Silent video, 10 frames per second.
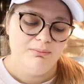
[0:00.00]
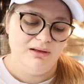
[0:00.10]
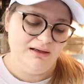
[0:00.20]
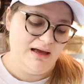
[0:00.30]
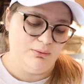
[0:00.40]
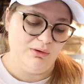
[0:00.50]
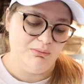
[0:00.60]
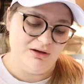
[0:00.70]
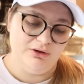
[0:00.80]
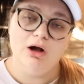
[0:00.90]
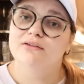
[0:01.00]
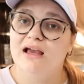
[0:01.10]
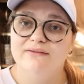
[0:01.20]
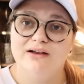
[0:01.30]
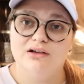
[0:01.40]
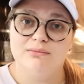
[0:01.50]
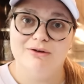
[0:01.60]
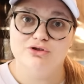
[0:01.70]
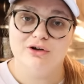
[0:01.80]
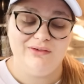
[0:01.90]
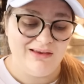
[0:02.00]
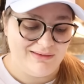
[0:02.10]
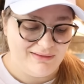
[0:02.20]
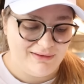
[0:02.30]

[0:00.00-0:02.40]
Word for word: But again, we would be here all day if I talked about jerseys.